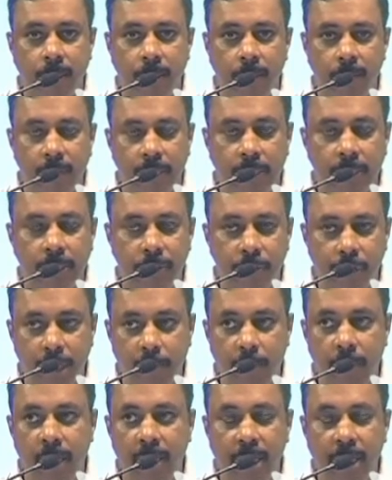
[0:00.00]
which is your
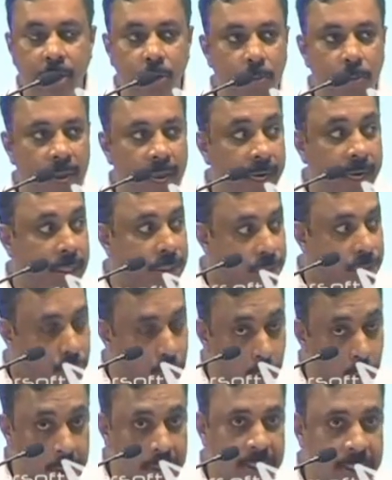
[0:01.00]
ability to manage
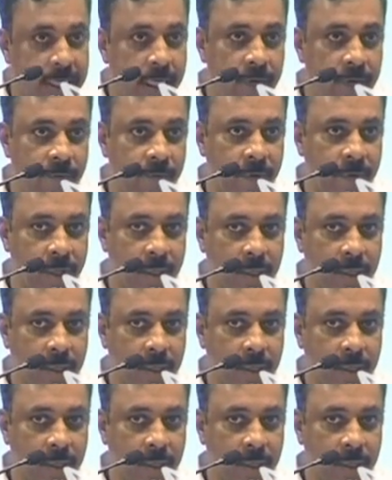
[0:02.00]
yourself